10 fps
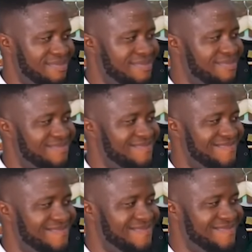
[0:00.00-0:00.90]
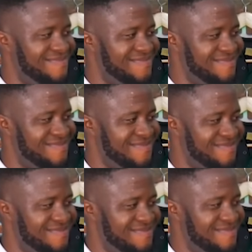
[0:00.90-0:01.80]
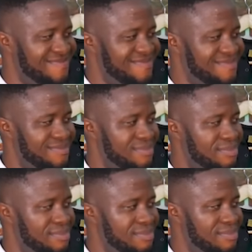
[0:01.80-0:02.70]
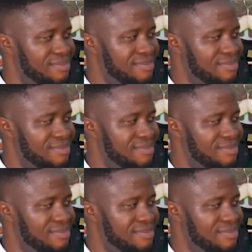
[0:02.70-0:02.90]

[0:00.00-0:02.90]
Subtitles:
[no speech]